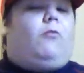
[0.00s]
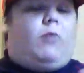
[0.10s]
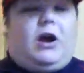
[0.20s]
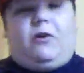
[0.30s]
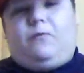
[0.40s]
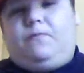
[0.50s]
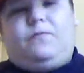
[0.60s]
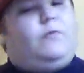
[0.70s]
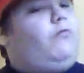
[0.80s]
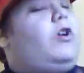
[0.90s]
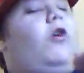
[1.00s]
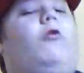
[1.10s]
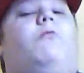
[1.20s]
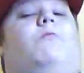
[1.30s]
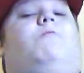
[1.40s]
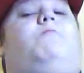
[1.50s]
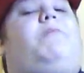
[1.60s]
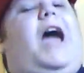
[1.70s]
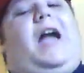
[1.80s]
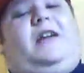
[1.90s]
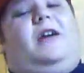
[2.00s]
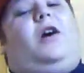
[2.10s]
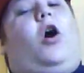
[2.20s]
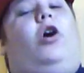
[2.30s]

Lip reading: Well, we're going back